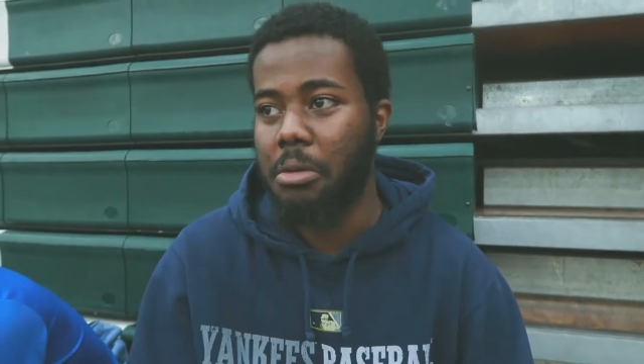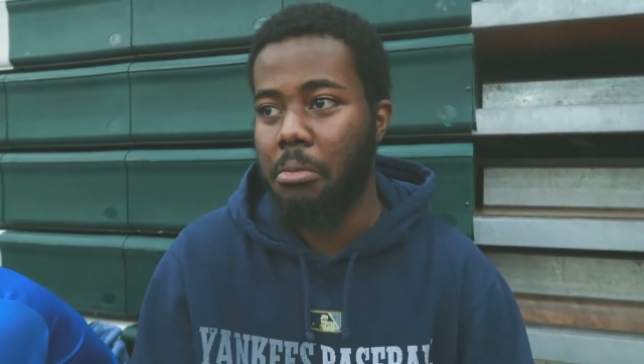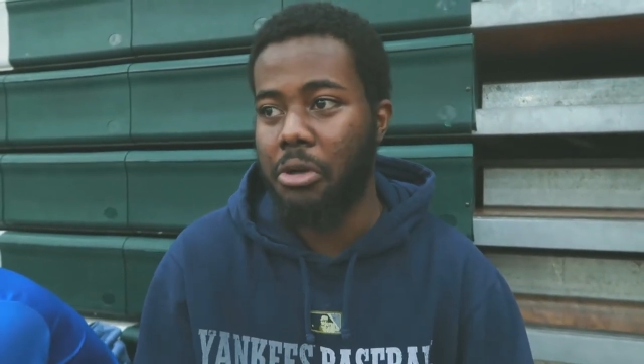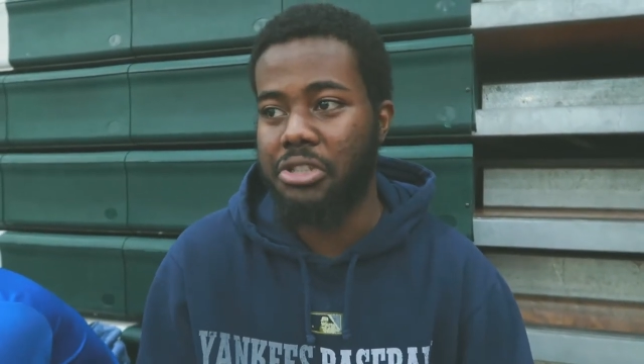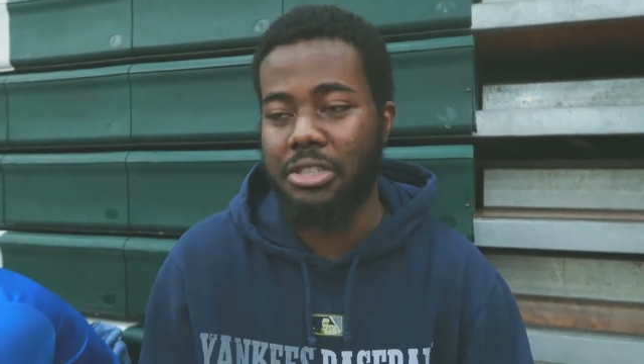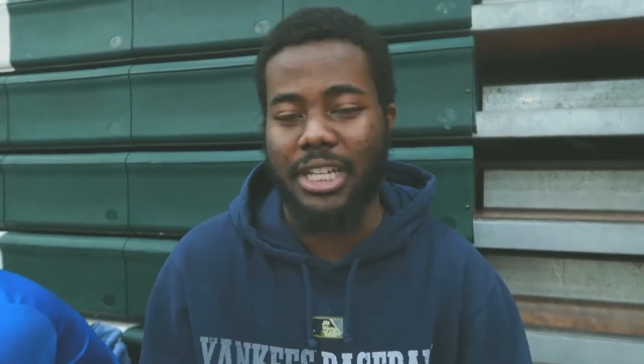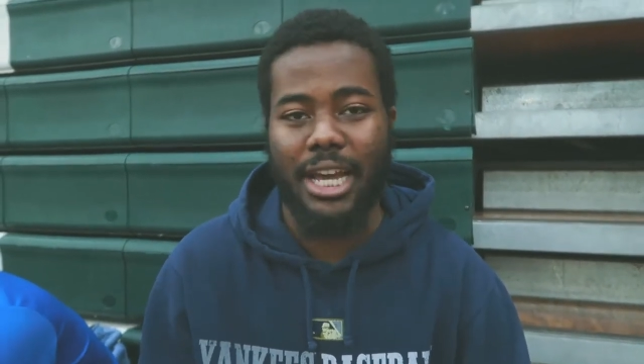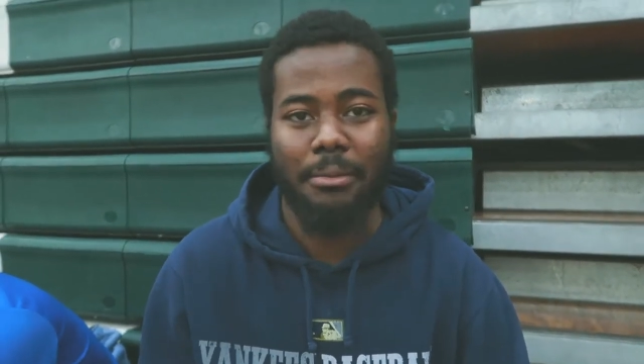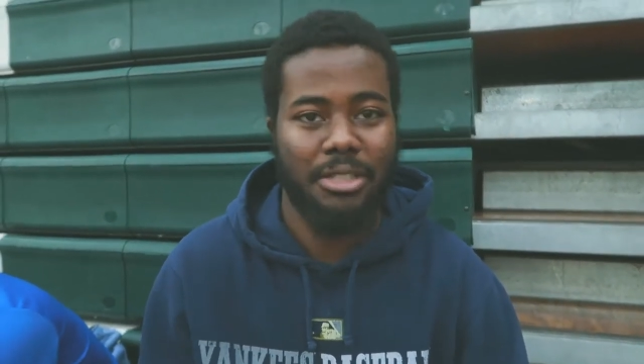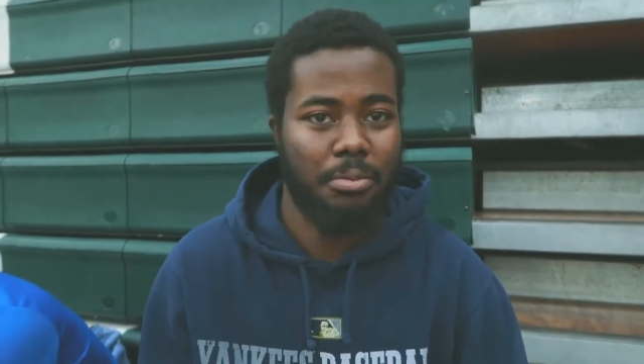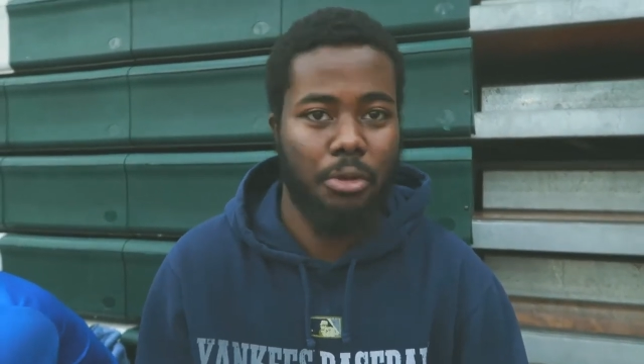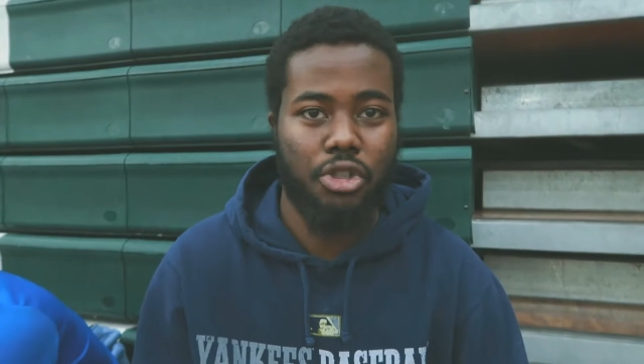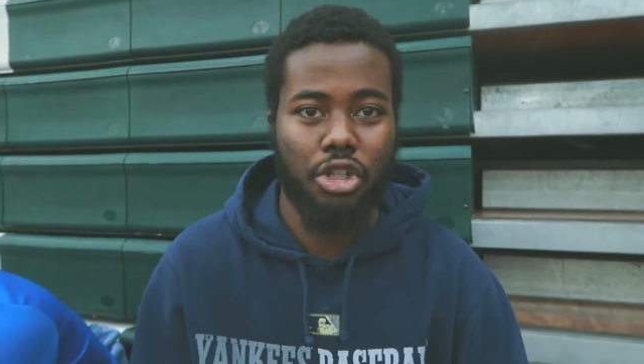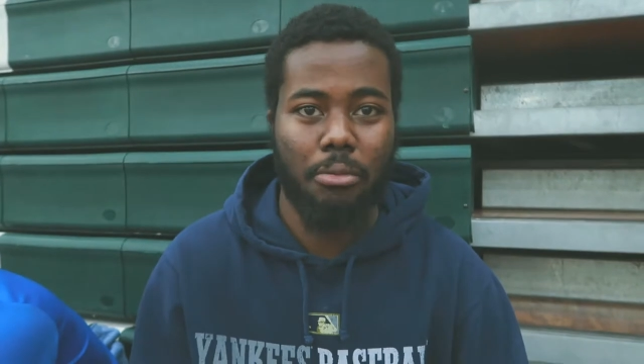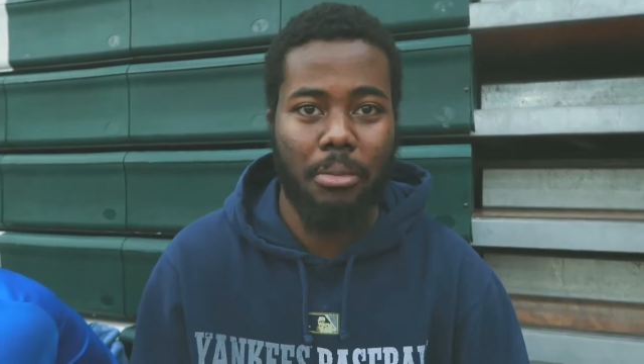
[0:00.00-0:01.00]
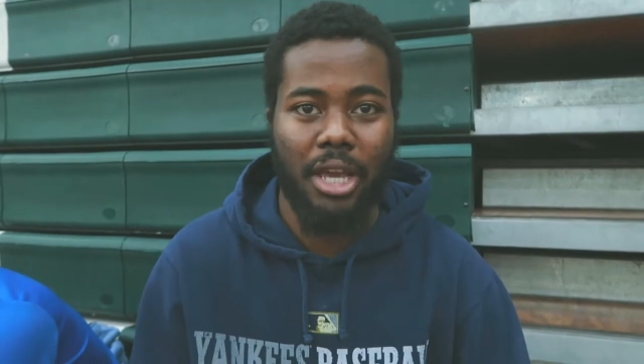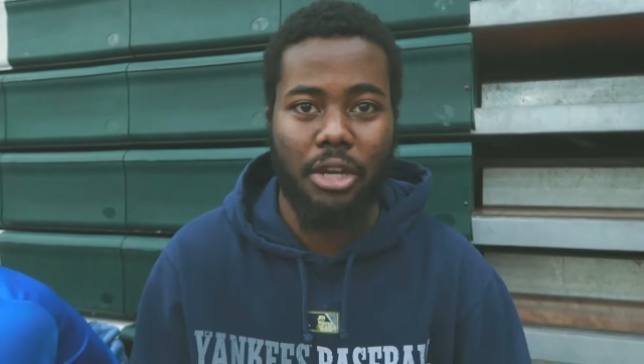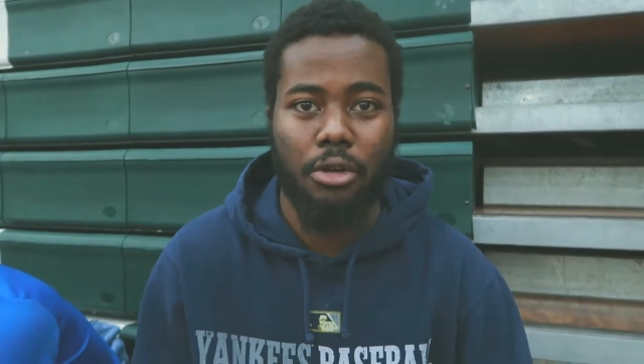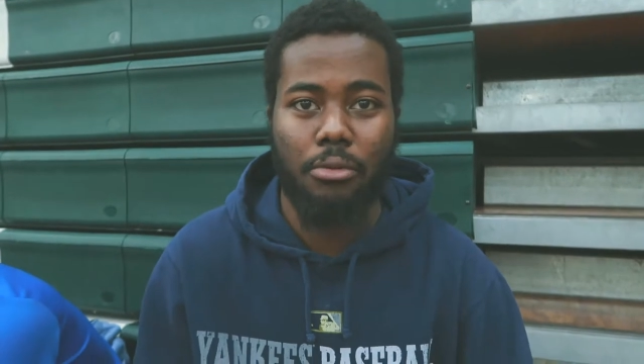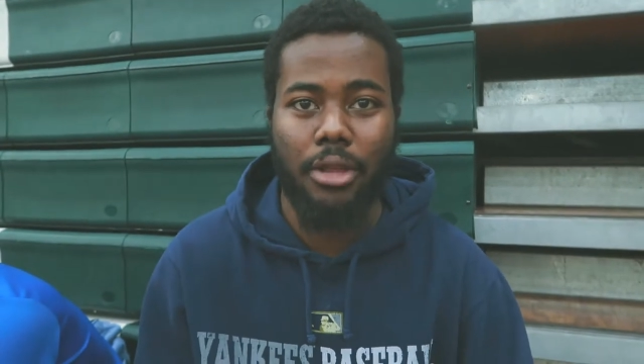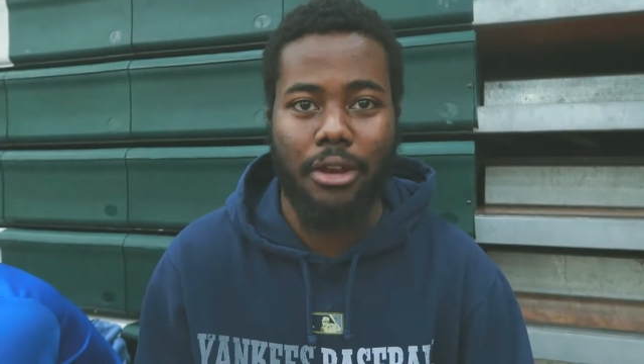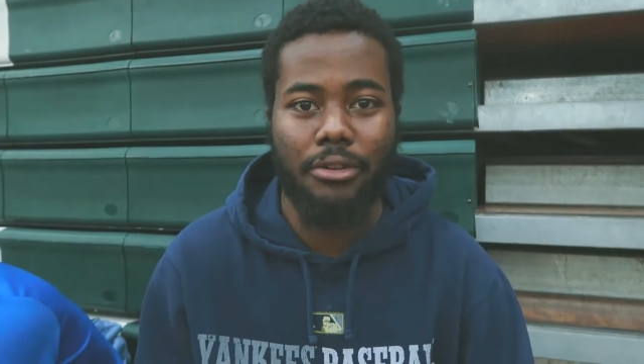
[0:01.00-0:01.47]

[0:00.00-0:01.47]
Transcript: Most of the time, it's Mucho Mango